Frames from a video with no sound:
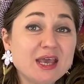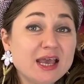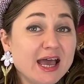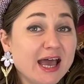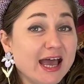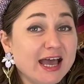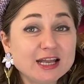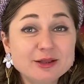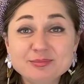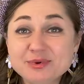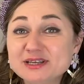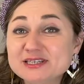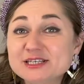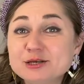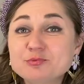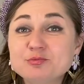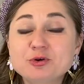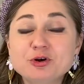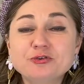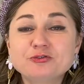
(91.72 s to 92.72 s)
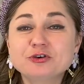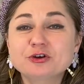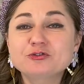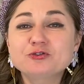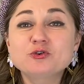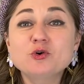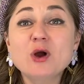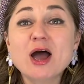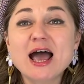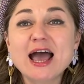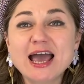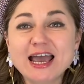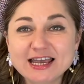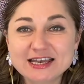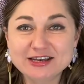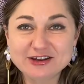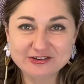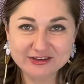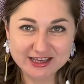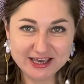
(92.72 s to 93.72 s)
Headbands are perfect for
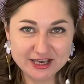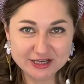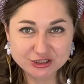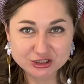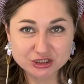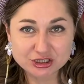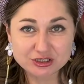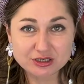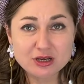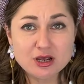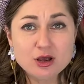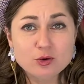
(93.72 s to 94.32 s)
any occasion,